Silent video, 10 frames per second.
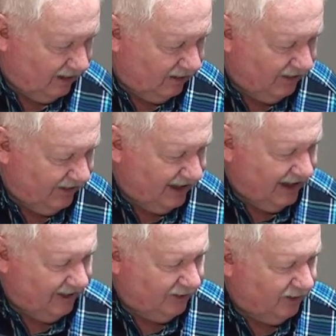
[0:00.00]
on the
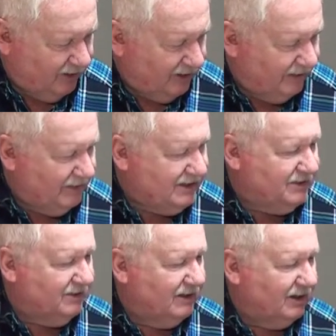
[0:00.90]
other, let me
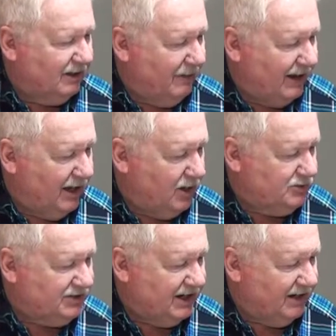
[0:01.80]
look at my
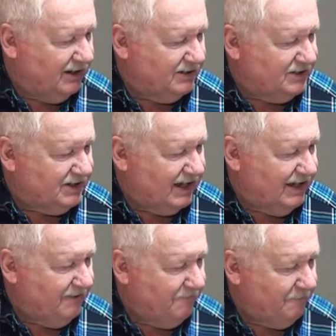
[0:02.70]
notes here and
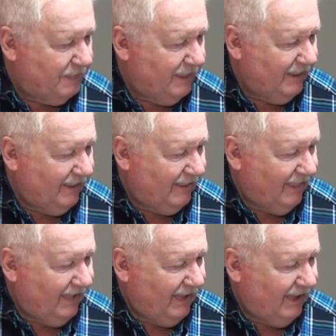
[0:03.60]
see.
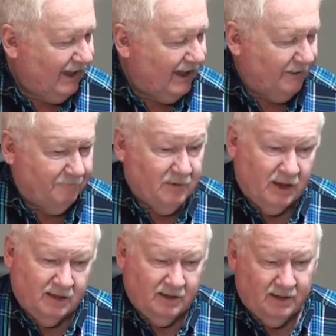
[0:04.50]
Uh,
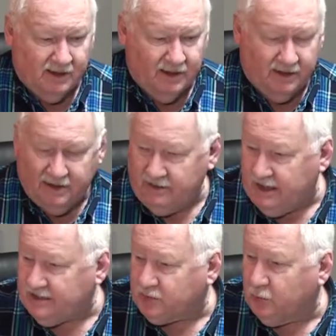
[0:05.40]

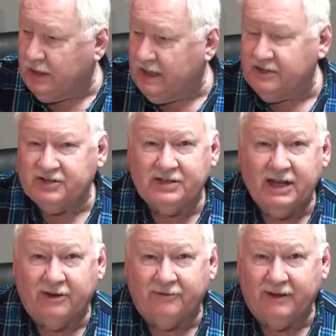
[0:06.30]
this one is
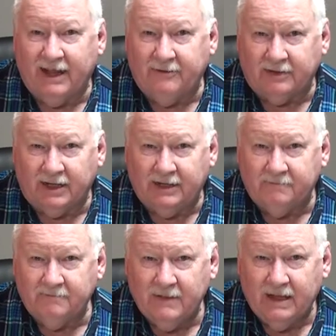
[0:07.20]
self-leveling.
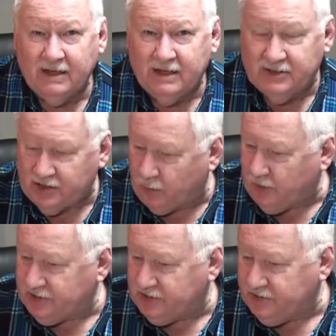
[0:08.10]
So
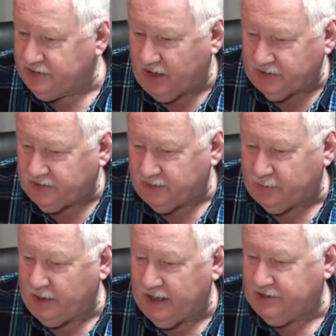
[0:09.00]
once you start your
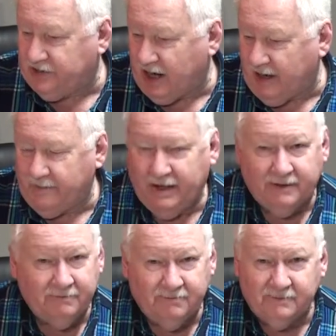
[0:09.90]
print job,
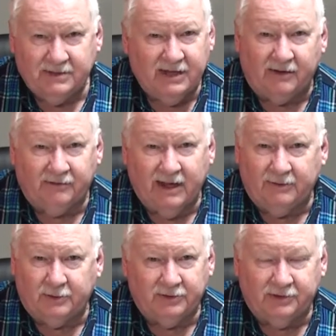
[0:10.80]
it
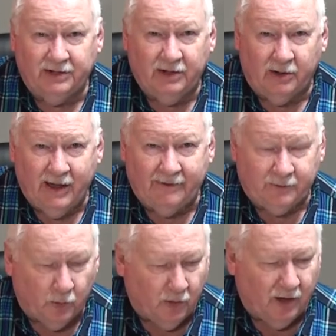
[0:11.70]
self-levels and you don't have
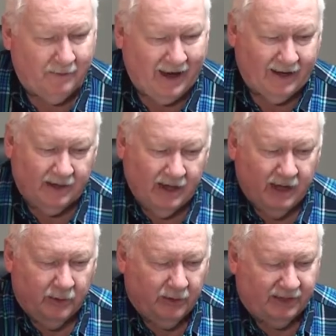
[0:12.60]
to worry about it.
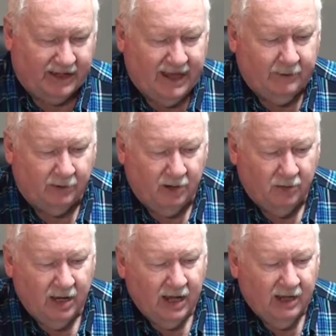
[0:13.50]
With
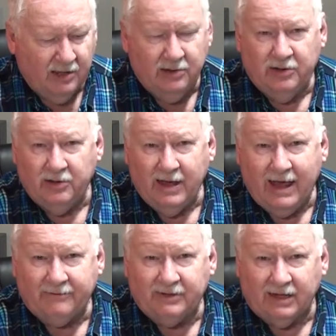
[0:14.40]
Kingroon, you do
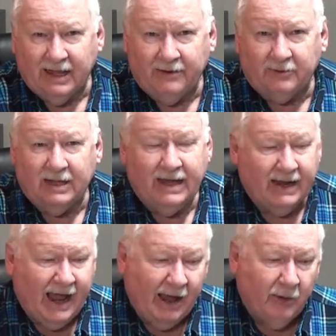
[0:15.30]
have to level
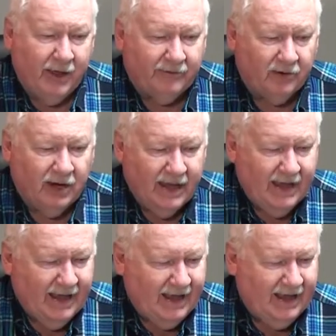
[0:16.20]
it. However,
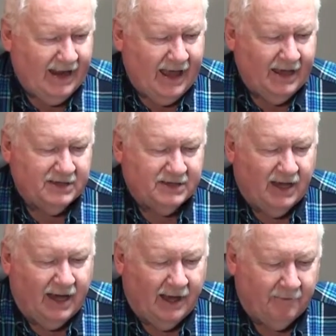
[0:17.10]
it has
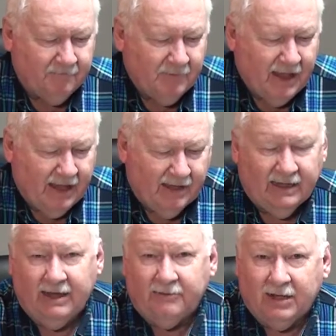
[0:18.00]
um,
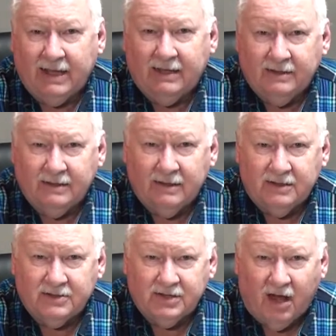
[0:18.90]
leveling
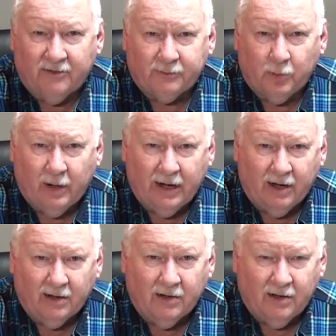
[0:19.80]

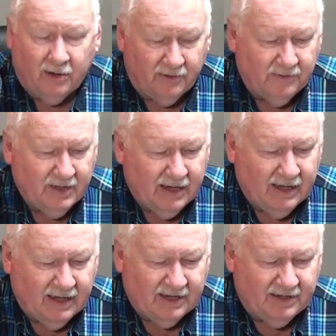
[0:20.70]
software or
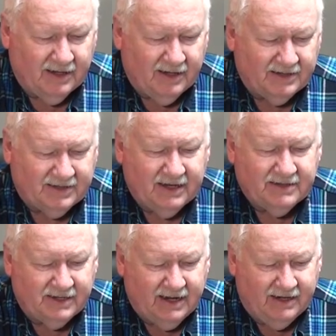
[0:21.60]
uh,
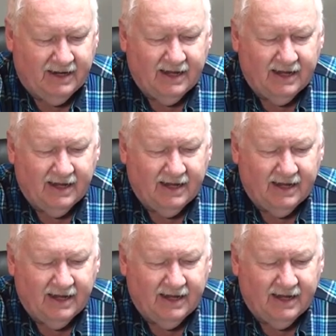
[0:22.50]
assisted